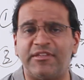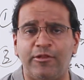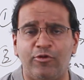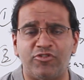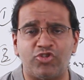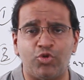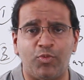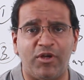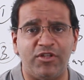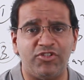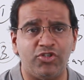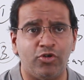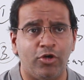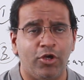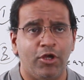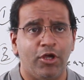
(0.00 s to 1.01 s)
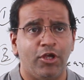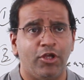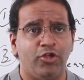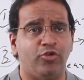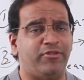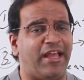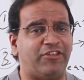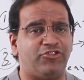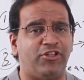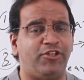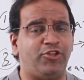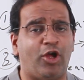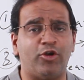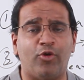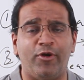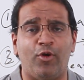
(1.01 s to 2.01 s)
comes close towards you, you're
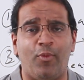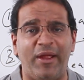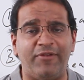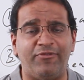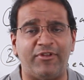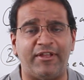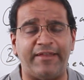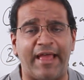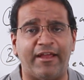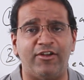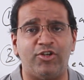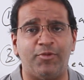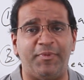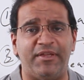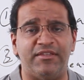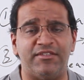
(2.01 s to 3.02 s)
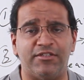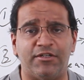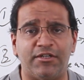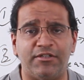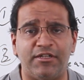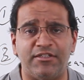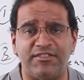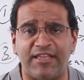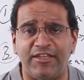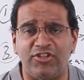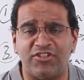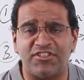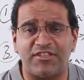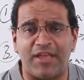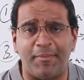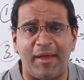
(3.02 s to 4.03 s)
naturally not going to wait for the dagger to be inserted
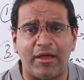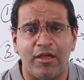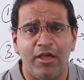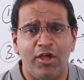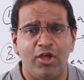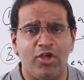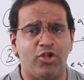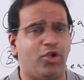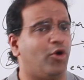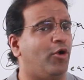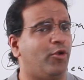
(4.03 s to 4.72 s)
inside your stomach.